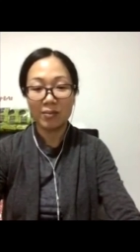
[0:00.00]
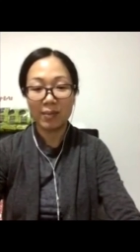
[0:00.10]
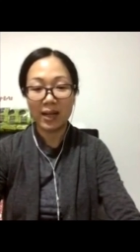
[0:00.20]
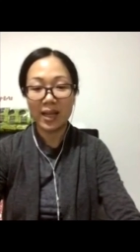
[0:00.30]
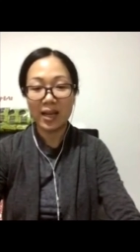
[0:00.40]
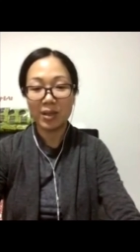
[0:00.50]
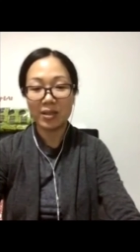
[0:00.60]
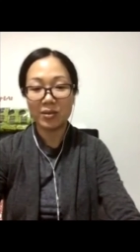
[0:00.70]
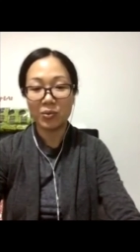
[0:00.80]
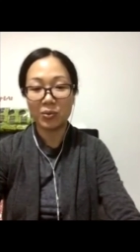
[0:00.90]
My name
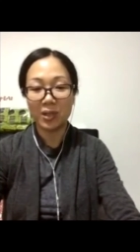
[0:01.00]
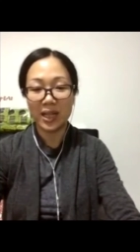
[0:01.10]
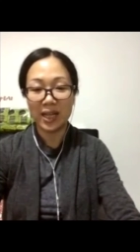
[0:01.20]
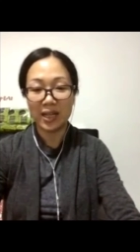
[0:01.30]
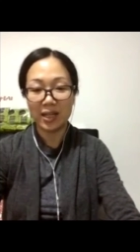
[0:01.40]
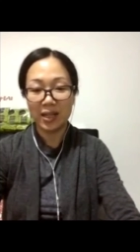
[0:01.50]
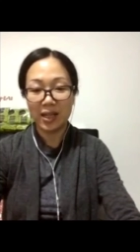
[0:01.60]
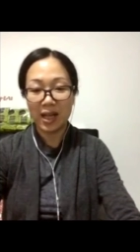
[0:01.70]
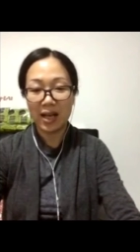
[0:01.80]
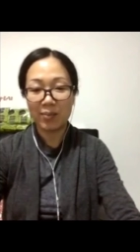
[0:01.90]
is Ruli.
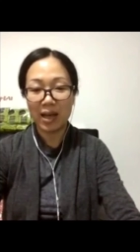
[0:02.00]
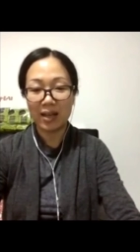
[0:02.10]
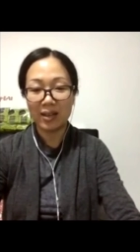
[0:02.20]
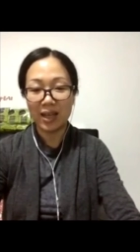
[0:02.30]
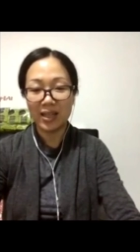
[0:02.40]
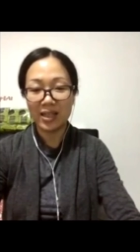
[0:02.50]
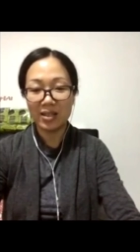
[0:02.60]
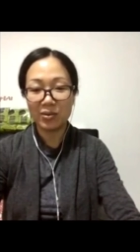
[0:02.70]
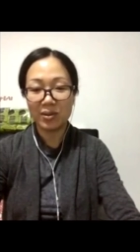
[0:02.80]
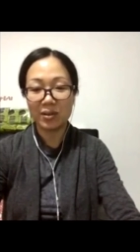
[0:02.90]
I'm an
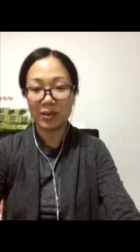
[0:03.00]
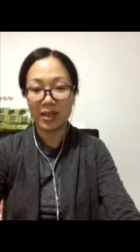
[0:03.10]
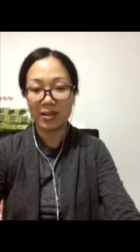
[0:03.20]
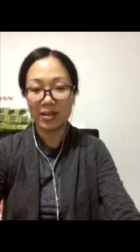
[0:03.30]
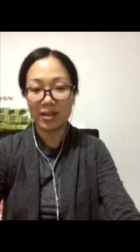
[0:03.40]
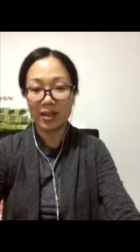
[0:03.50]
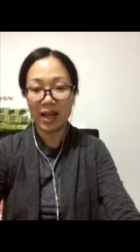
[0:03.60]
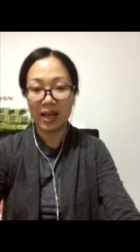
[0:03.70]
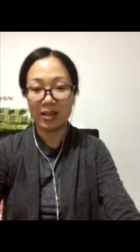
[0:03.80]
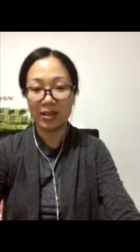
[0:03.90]
English student
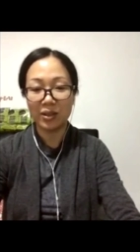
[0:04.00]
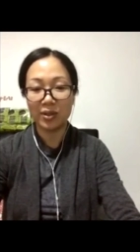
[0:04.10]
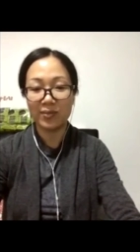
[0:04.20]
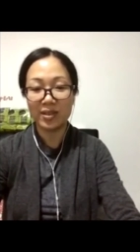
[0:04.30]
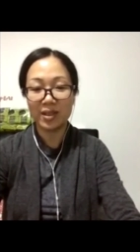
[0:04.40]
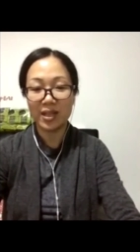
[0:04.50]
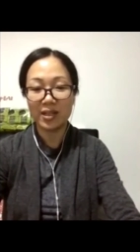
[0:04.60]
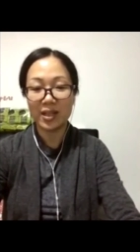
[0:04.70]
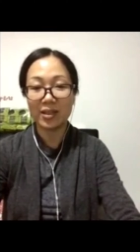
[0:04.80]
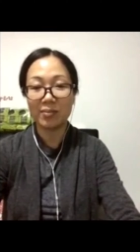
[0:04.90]
at University
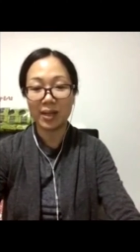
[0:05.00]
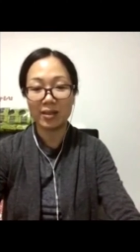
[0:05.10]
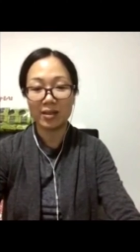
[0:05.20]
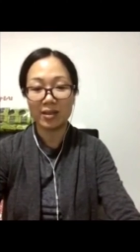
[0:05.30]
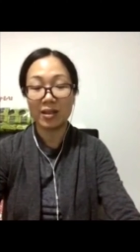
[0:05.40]
Settlement.